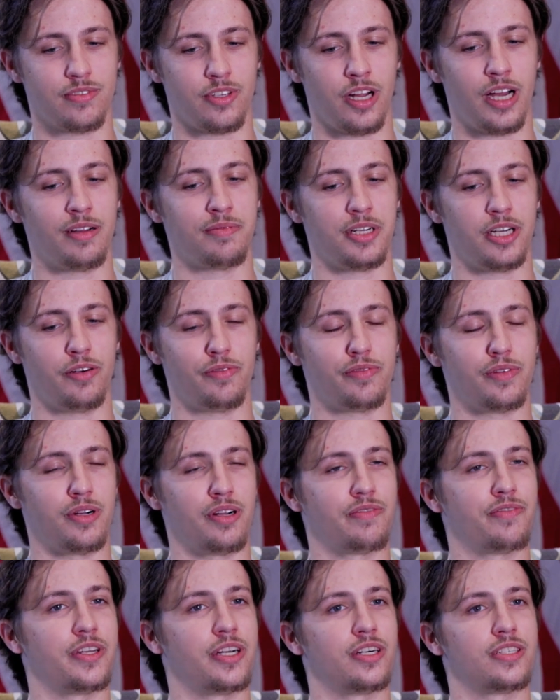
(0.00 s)
have help from
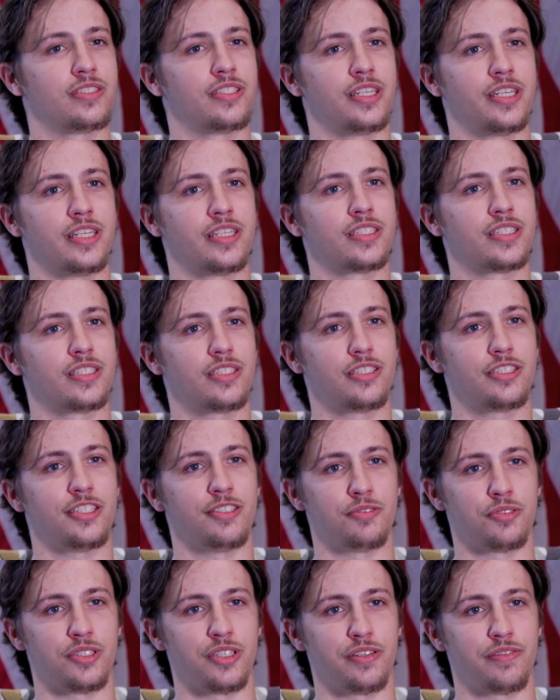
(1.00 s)
my fiance.
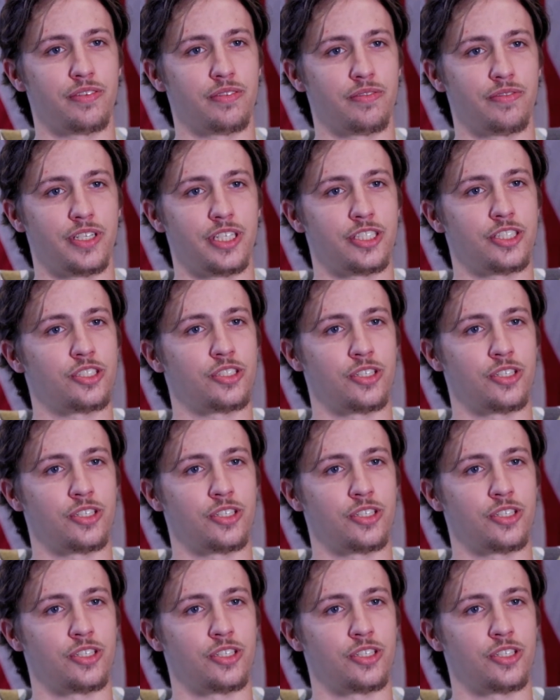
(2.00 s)
She was there from the very